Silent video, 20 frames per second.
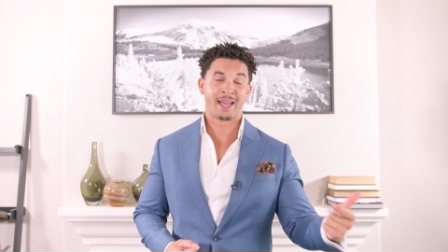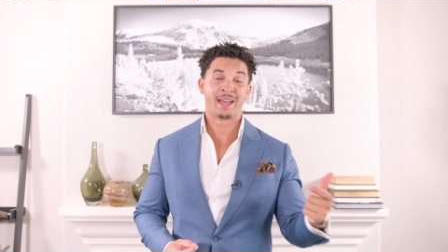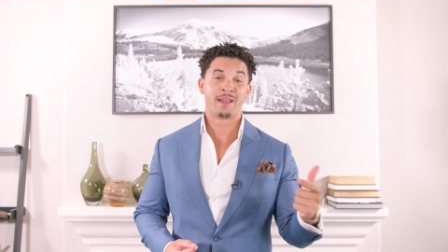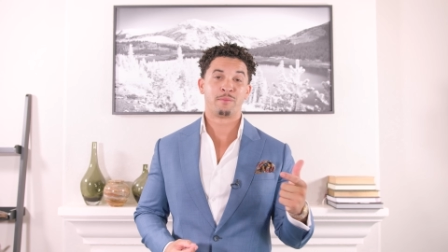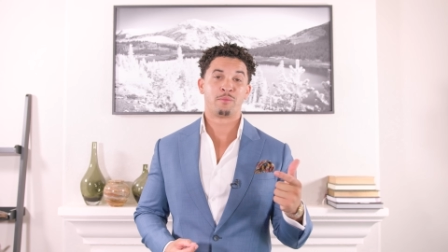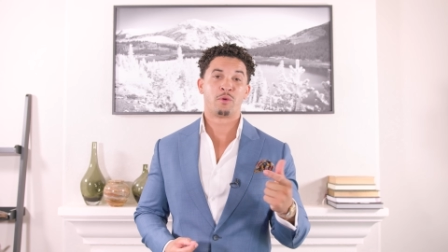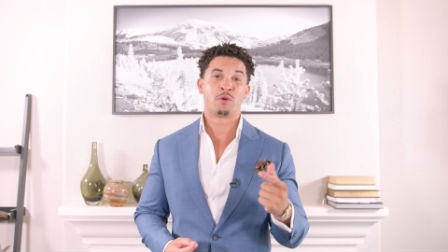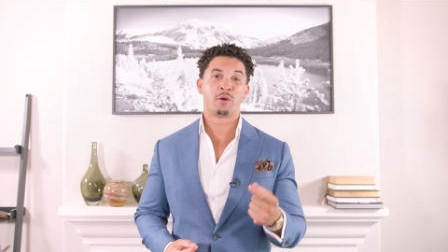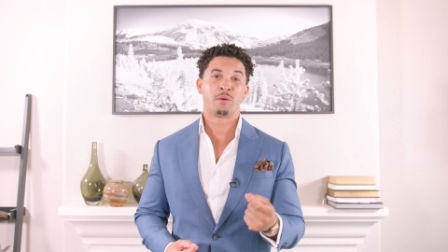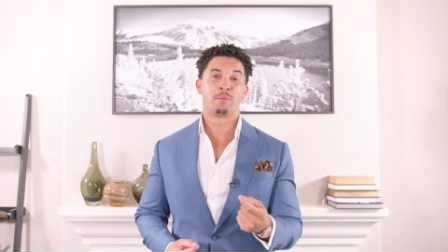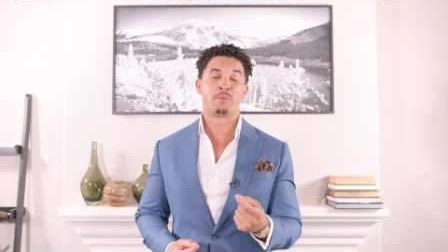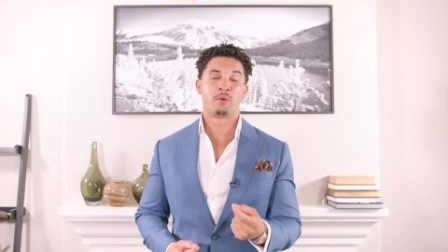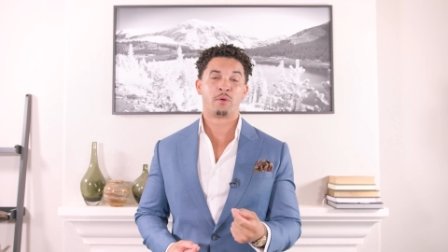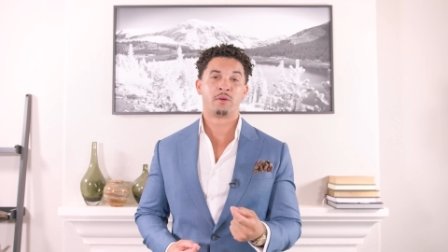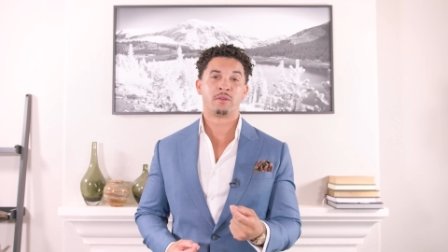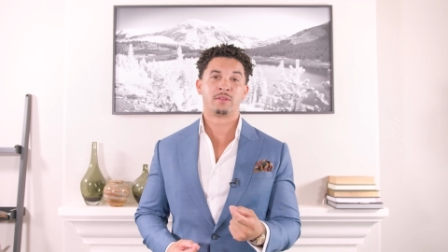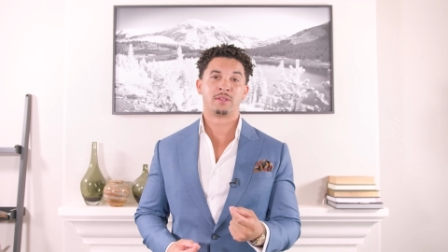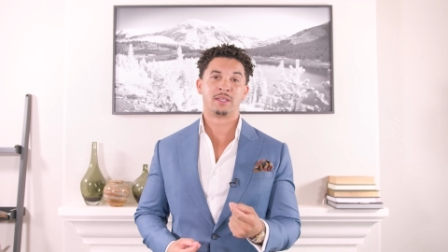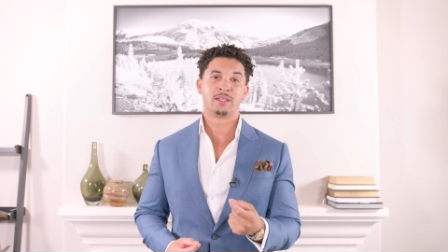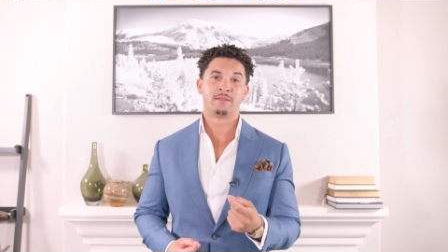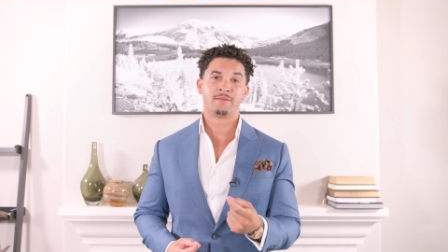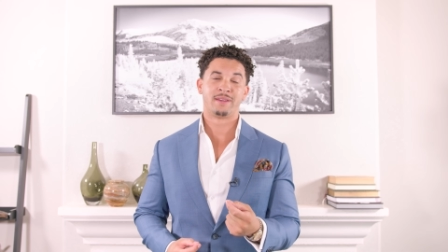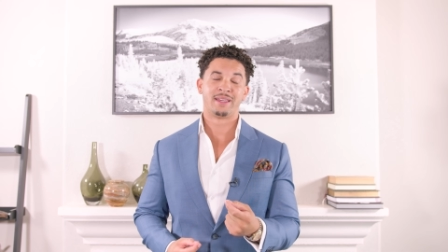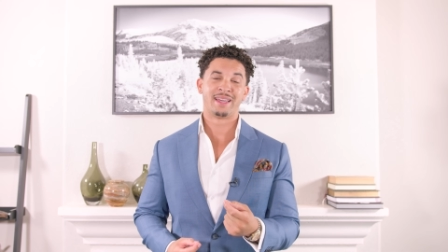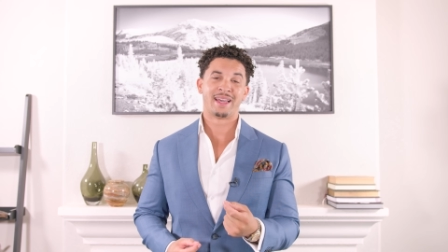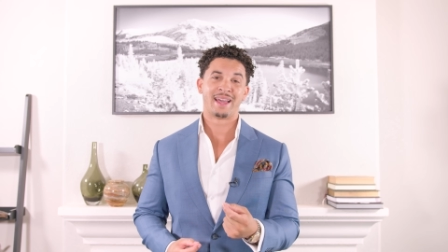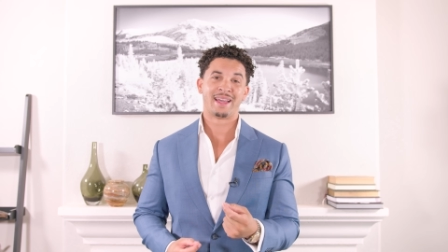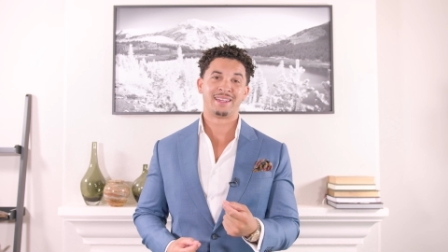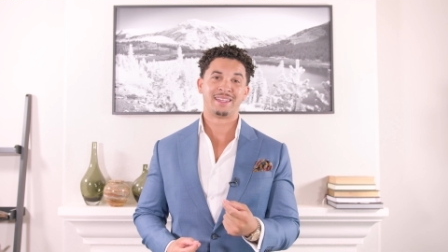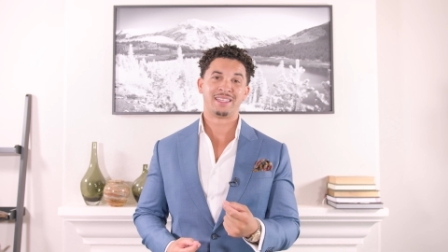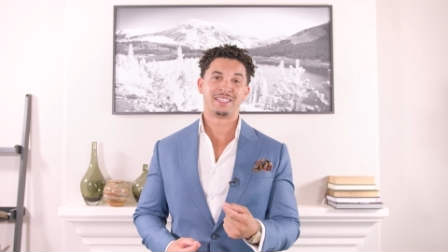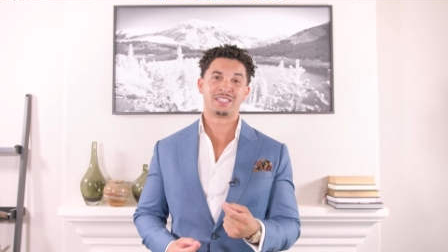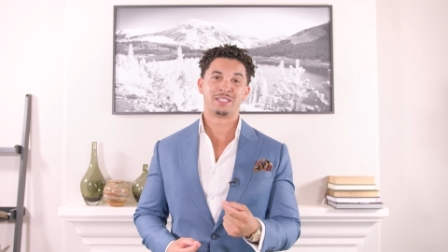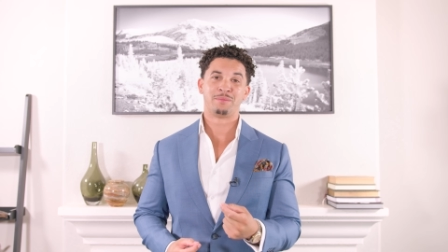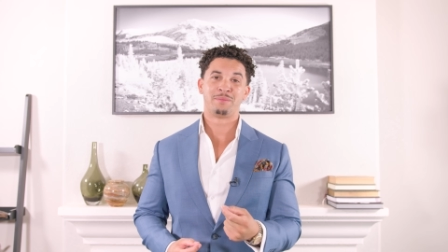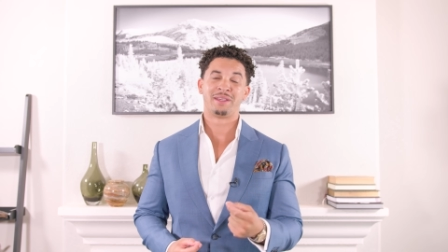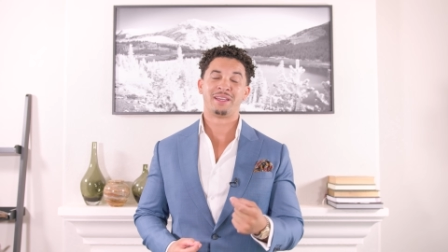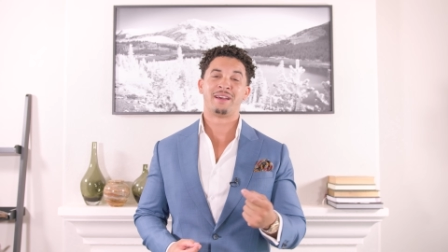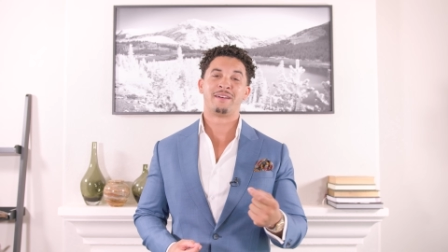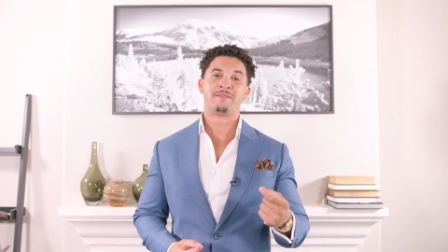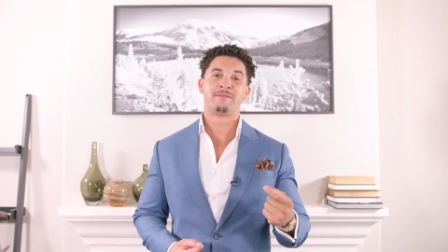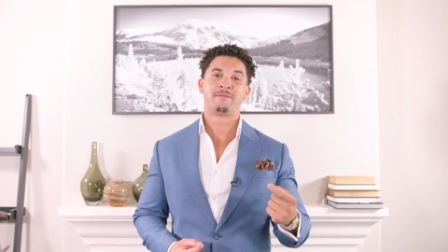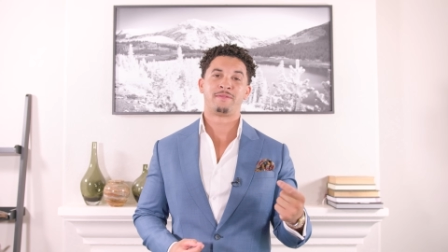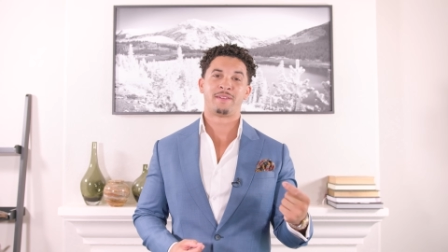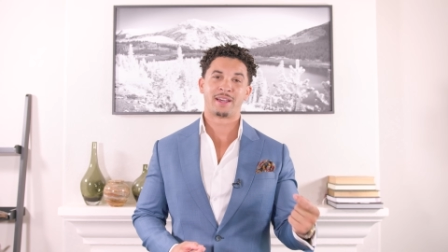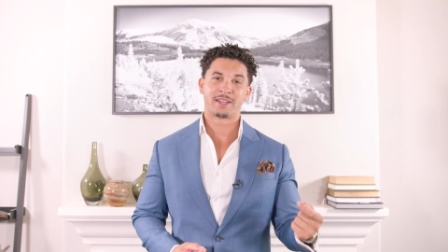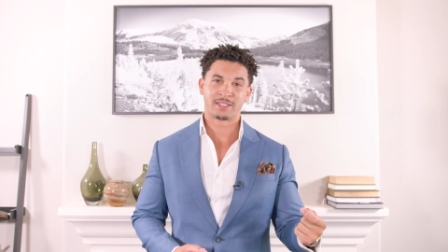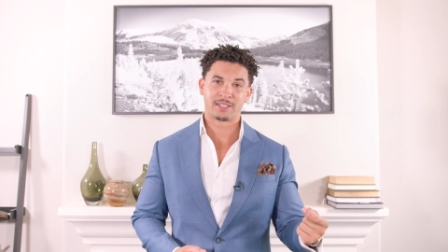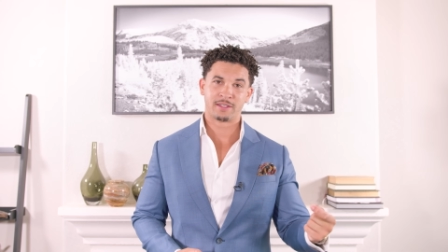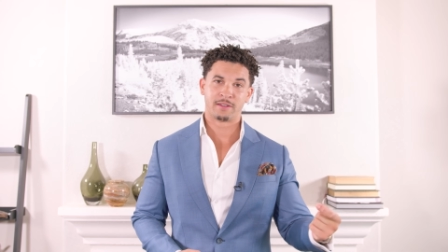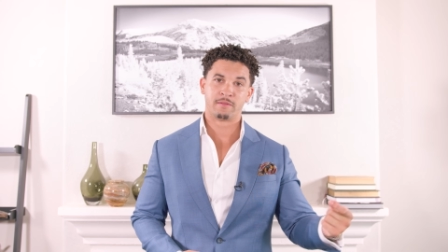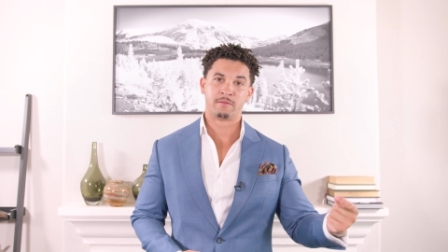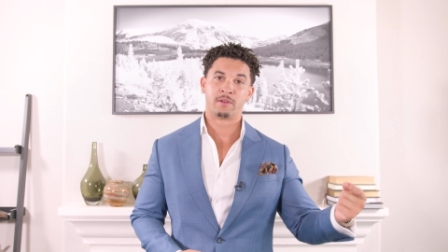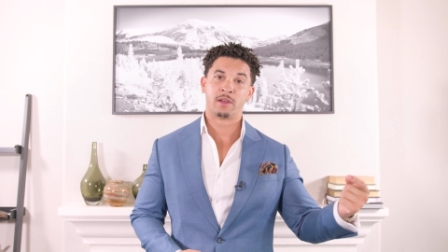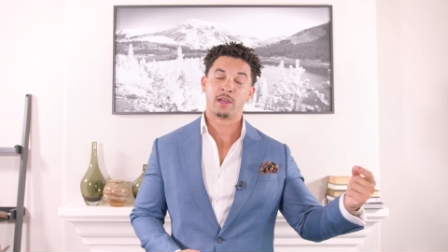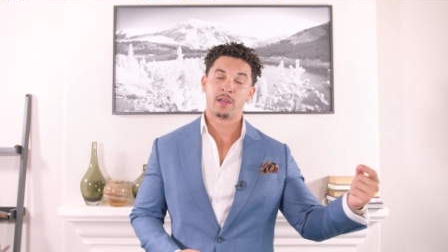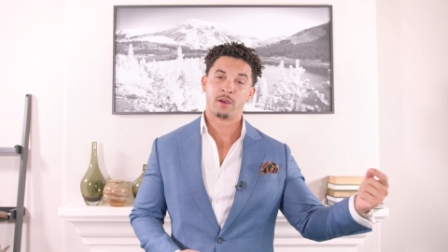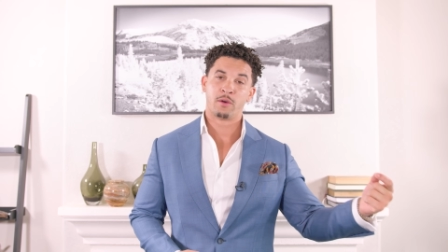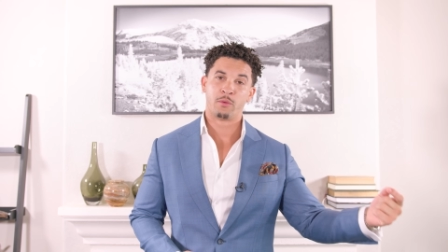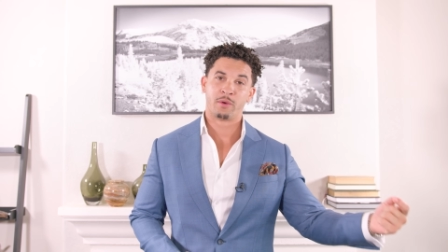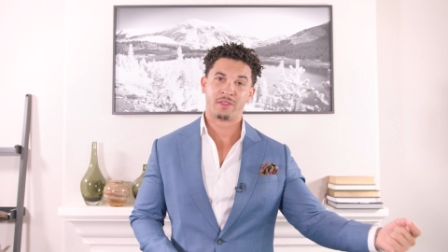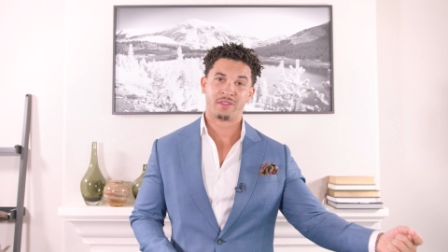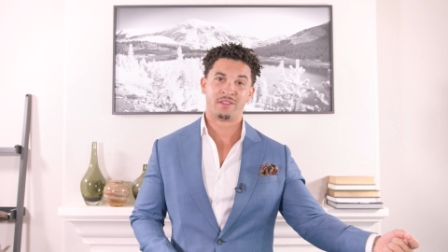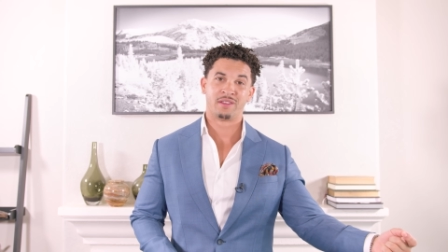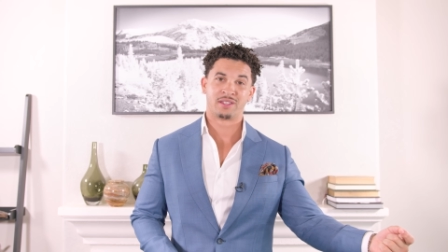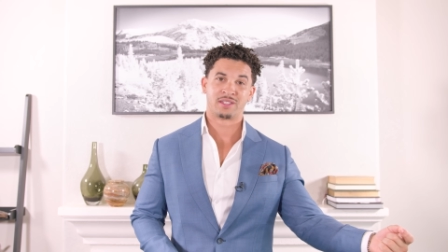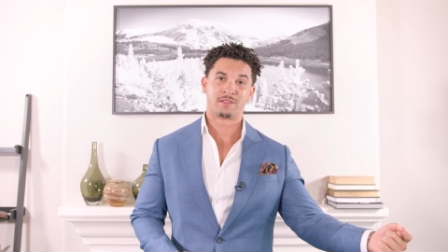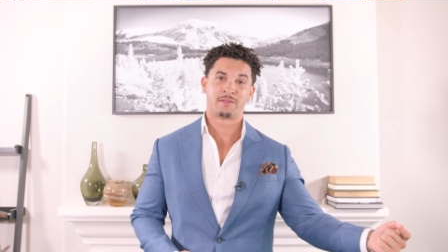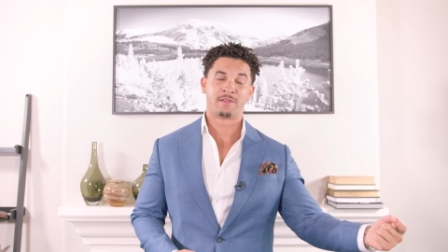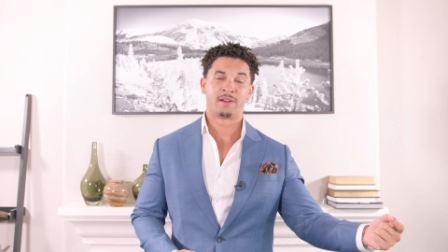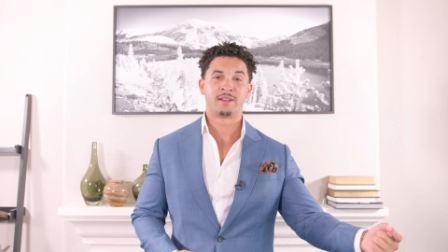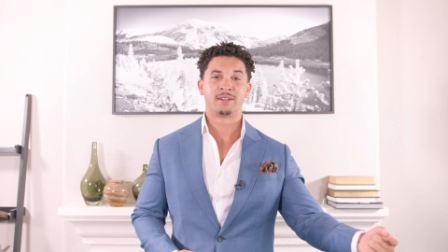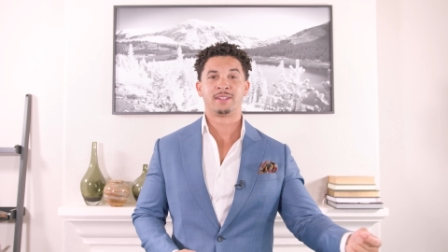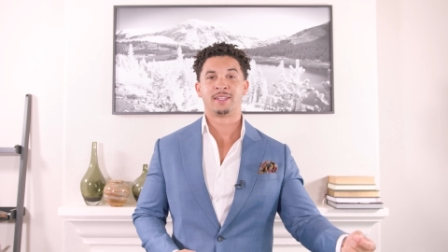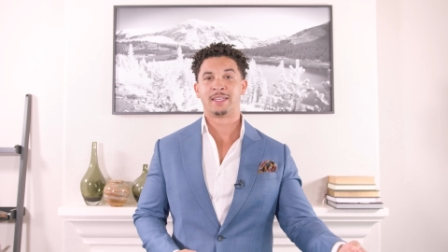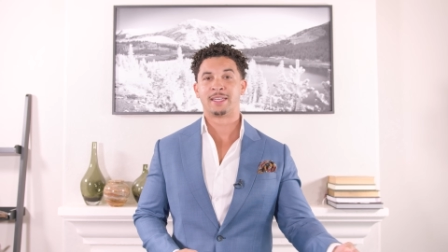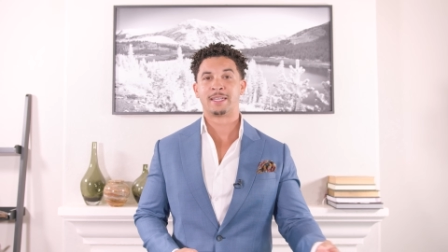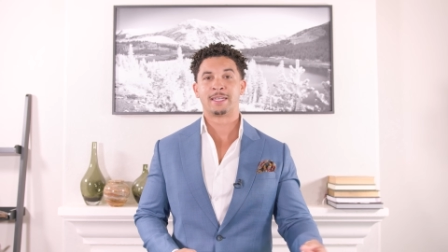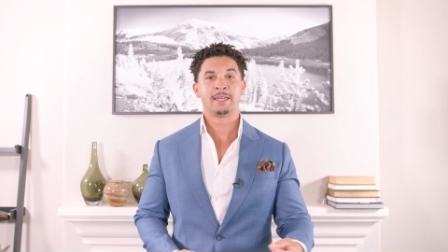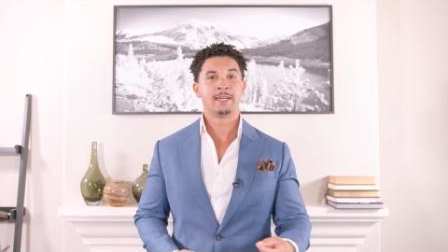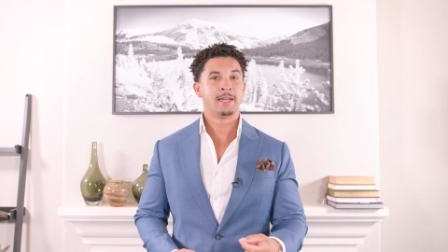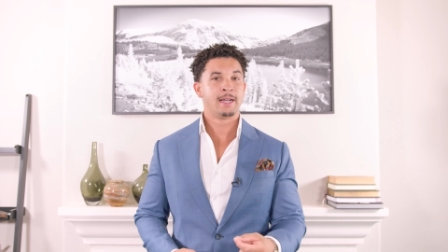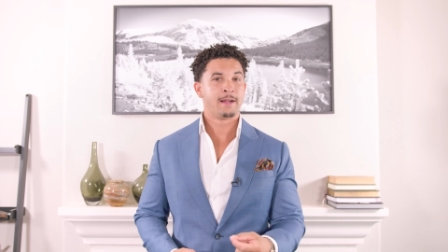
and more importantly, the VA needs to be effective with this funding.